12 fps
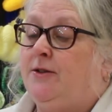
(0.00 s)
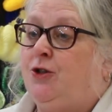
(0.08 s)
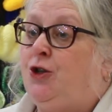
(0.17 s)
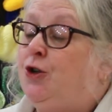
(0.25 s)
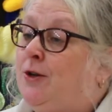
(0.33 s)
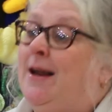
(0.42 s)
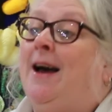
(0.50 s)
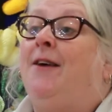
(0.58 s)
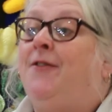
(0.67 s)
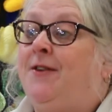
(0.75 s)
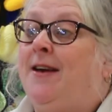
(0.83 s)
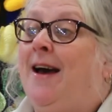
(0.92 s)
shouldn't
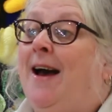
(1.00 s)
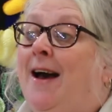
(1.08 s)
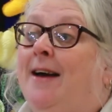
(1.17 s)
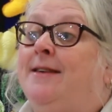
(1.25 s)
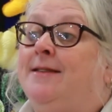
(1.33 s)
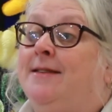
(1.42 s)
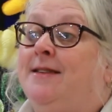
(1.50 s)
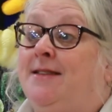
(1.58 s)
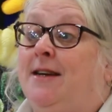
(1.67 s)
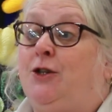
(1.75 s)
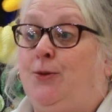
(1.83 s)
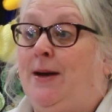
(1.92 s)
have to hide the
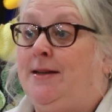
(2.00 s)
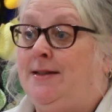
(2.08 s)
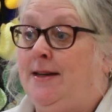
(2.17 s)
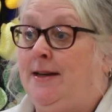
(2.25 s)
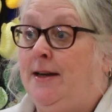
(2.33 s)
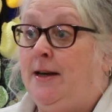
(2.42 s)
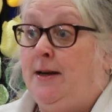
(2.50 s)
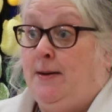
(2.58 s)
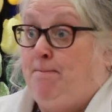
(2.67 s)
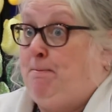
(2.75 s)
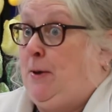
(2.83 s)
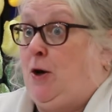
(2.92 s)
sexuality
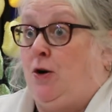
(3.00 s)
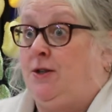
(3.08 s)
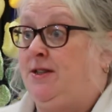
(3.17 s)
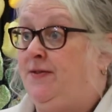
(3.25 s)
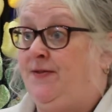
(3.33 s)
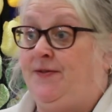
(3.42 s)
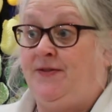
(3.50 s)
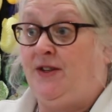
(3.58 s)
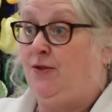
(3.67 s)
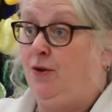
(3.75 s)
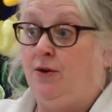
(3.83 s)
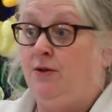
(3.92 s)
because of,
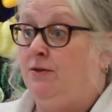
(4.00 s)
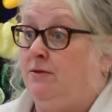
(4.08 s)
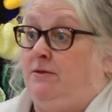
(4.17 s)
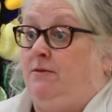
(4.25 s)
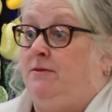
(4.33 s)
you know,